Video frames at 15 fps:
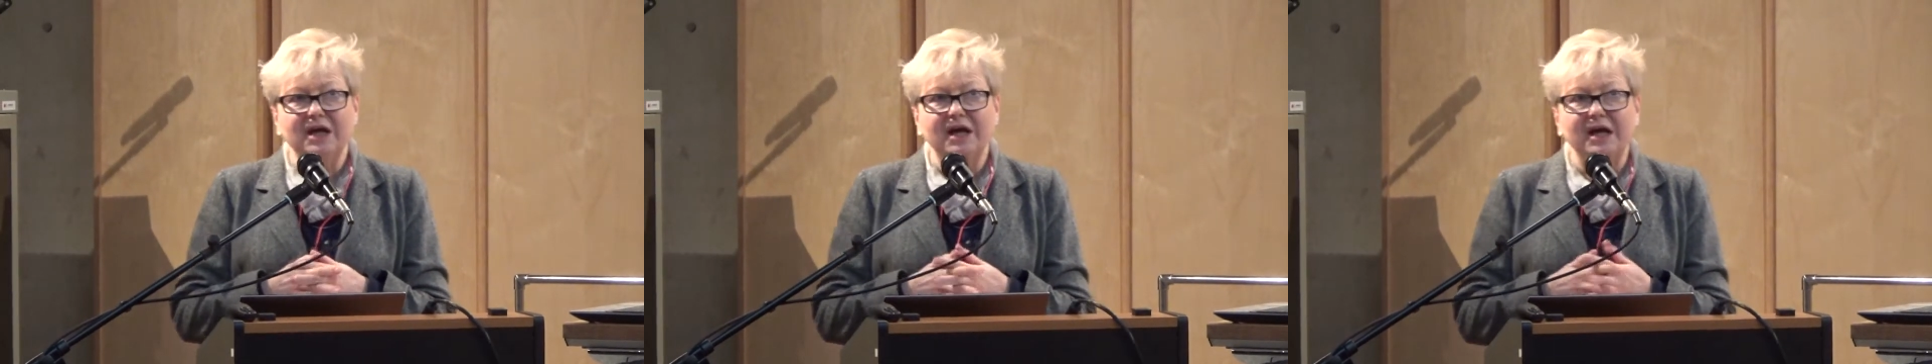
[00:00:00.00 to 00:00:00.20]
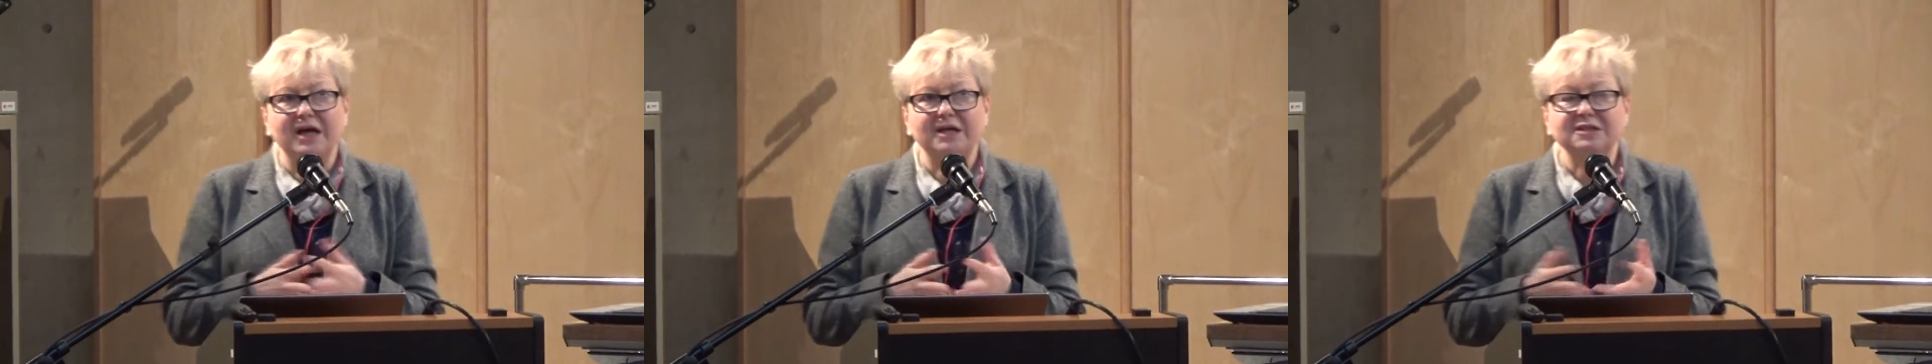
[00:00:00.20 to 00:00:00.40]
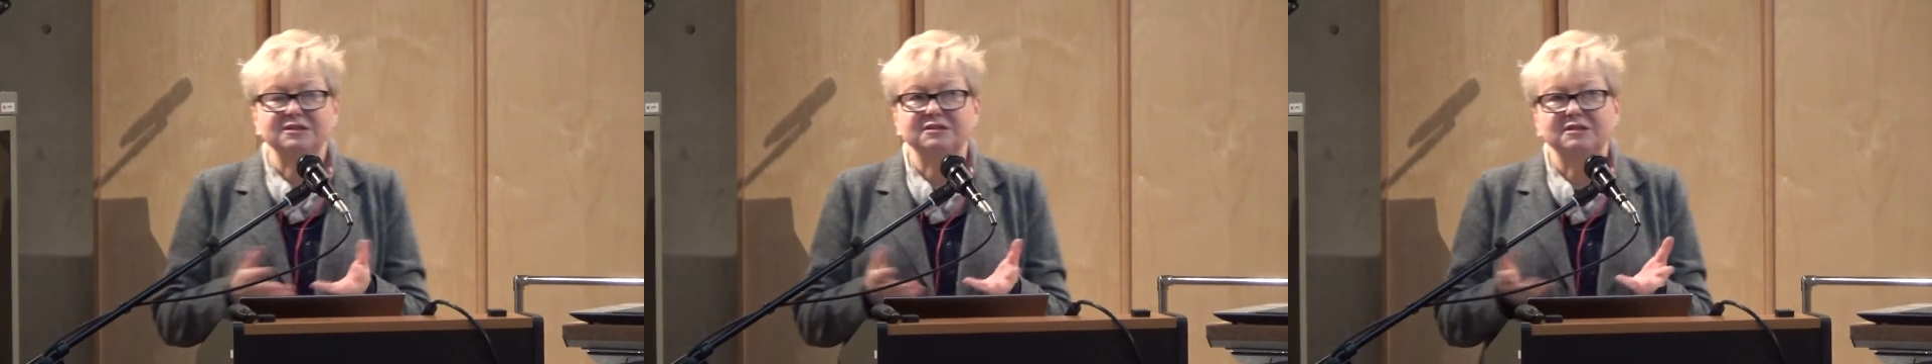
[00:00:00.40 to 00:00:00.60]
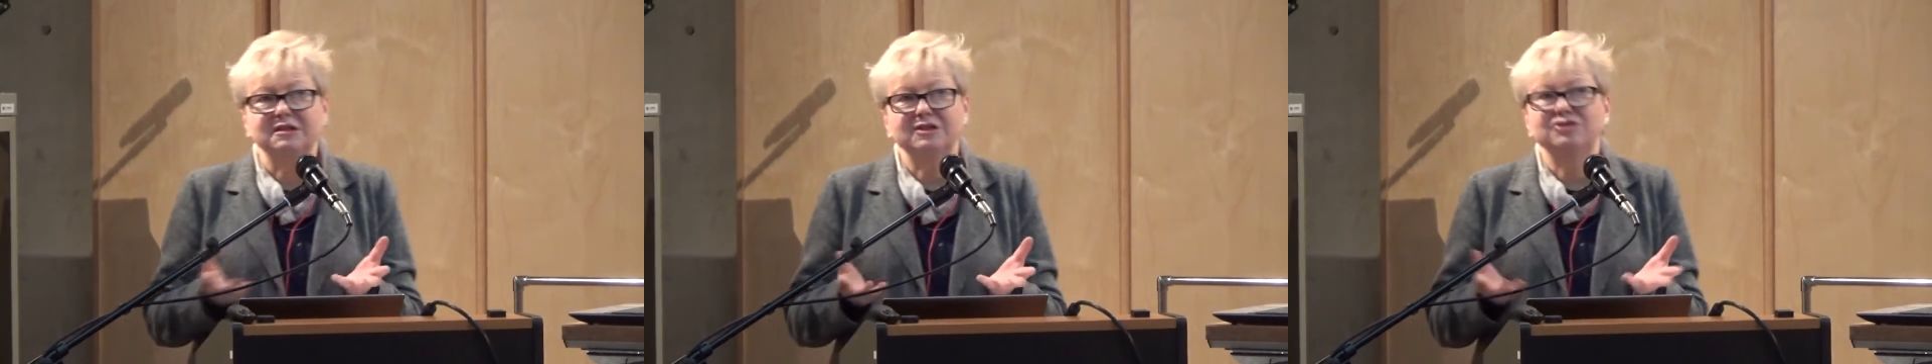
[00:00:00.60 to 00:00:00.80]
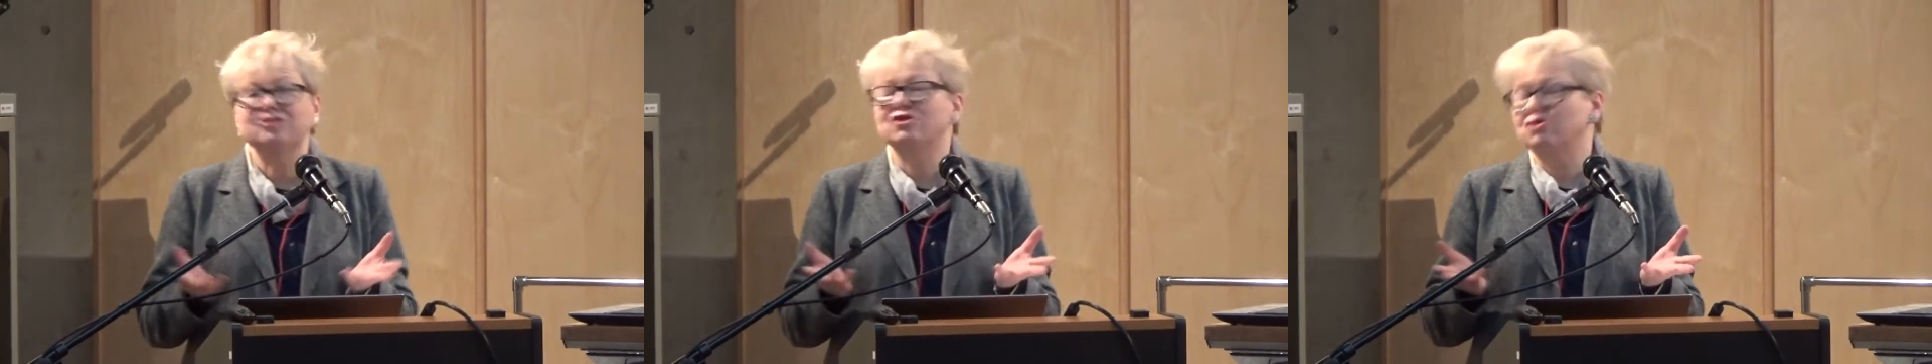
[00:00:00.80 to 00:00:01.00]
and
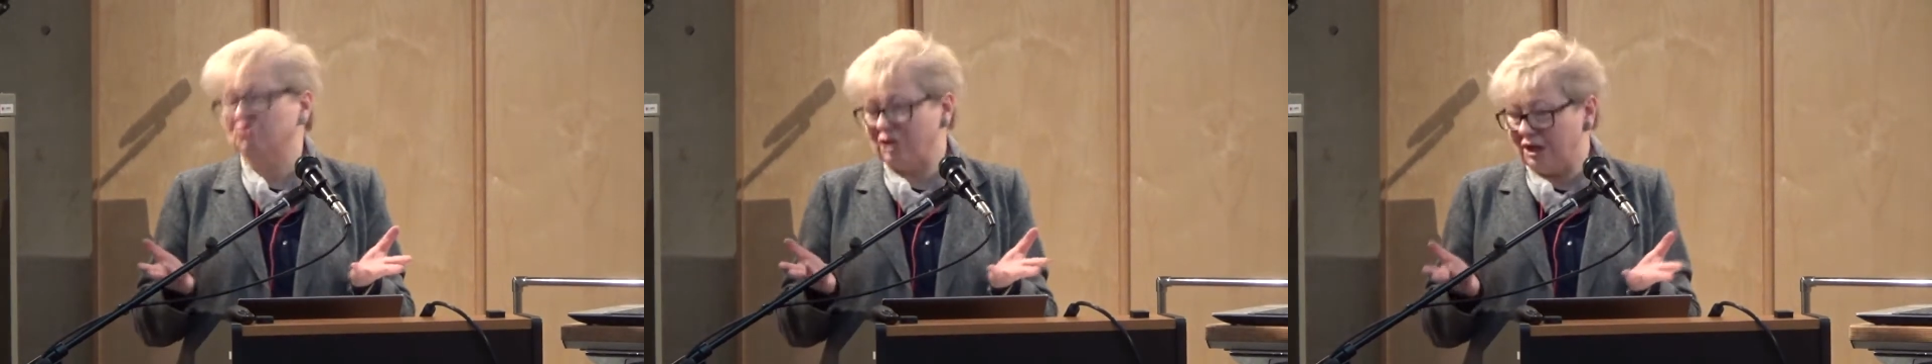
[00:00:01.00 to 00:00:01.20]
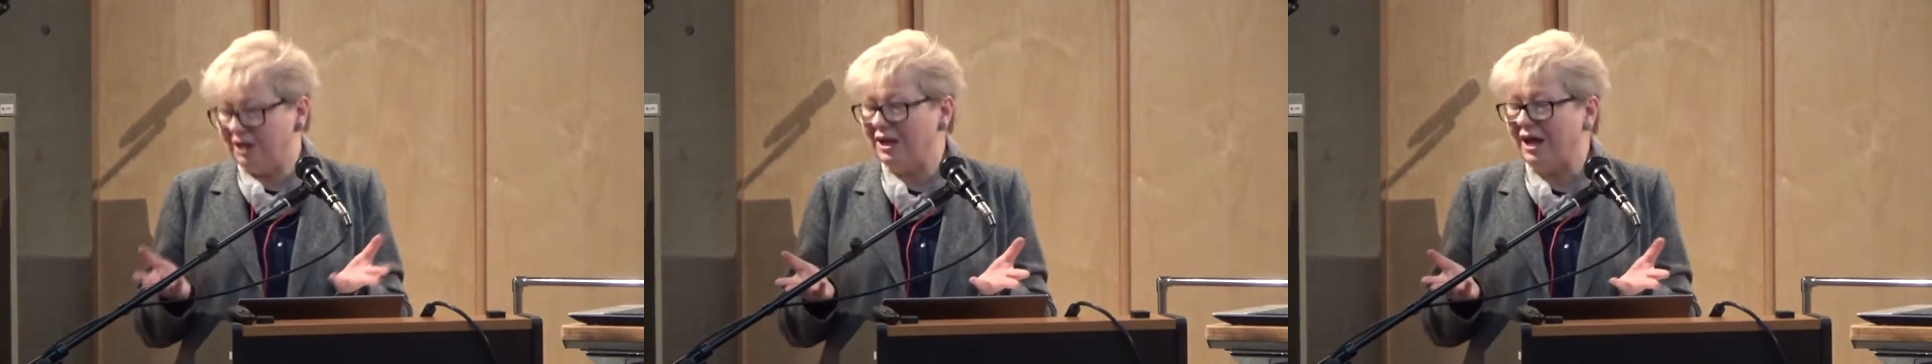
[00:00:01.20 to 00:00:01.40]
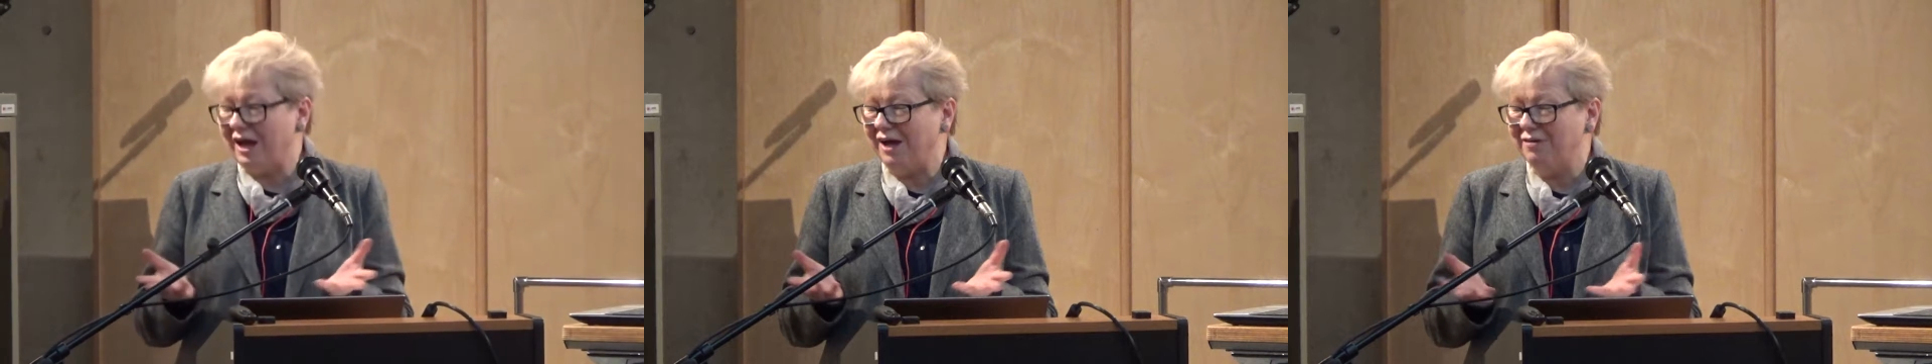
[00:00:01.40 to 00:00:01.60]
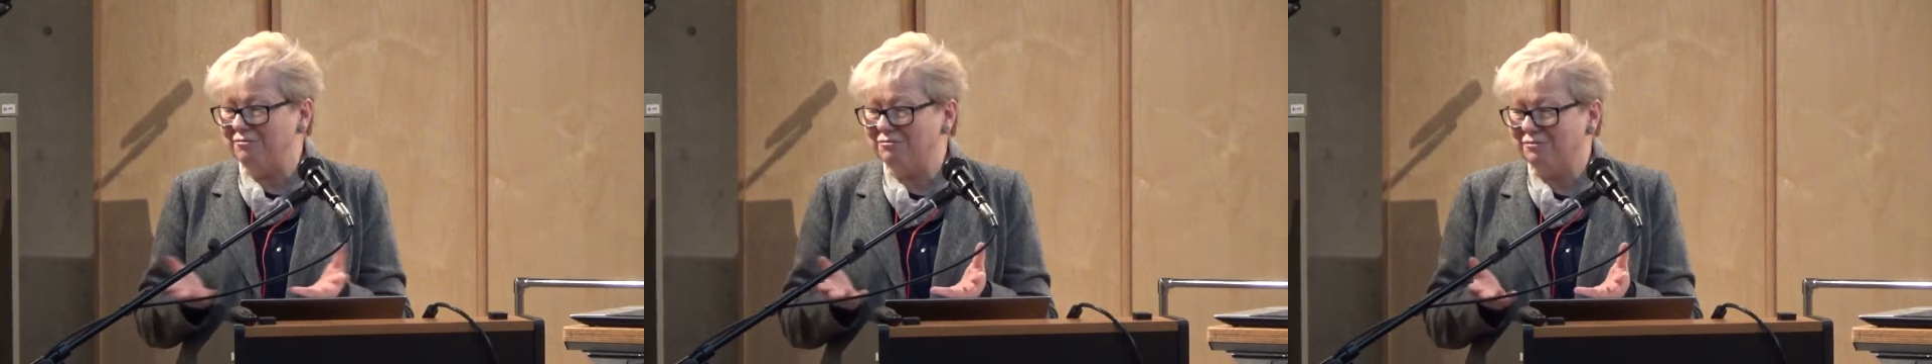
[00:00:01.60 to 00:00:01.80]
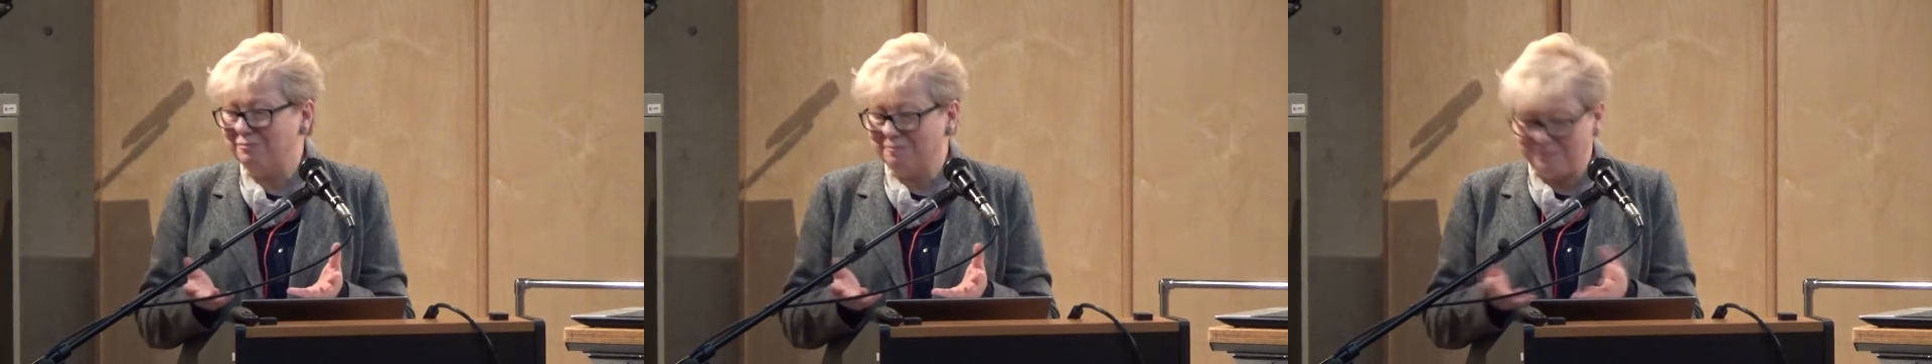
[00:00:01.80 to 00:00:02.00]
social
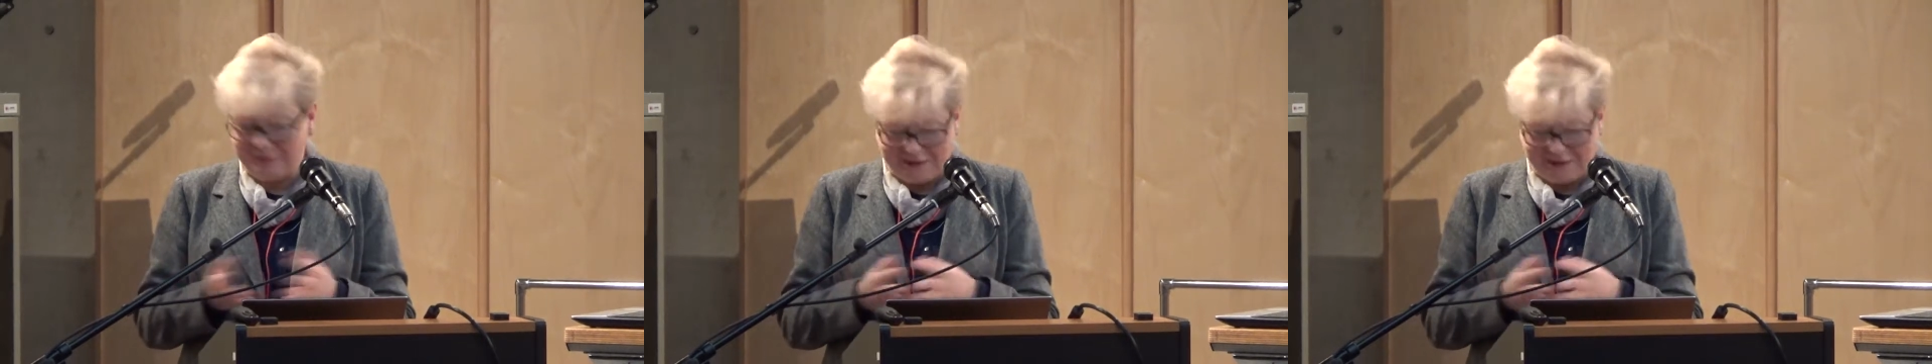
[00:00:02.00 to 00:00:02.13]
life,